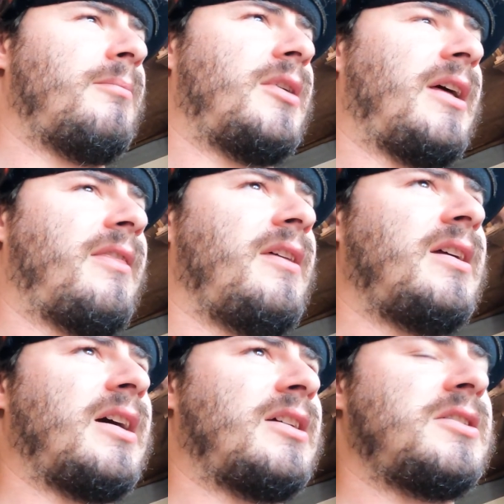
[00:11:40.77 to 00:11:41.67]
but I
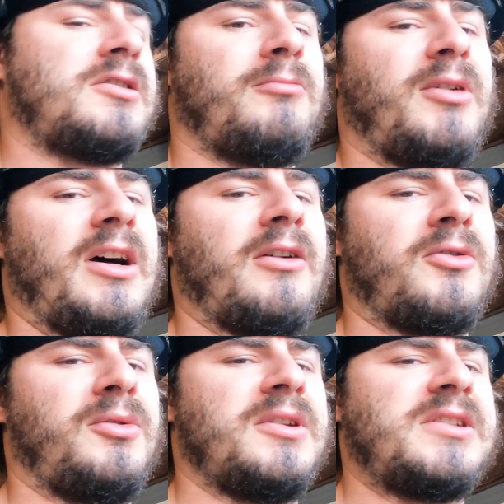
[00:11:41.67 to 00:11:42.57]
think I can just go buy a
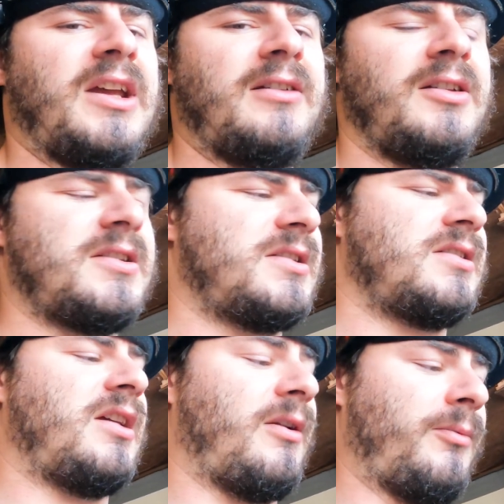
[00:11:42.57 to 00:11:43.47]
roll of
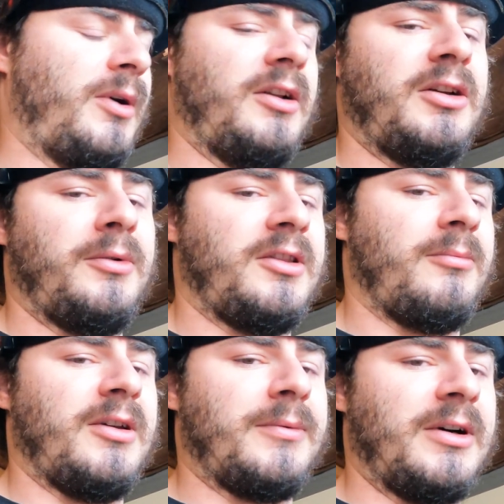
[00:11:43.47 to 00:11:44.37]
stainless and weld it with
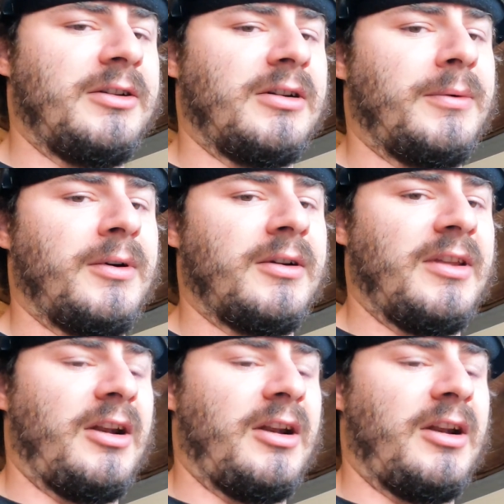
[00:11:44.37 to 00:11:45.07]
the MIG welder at work.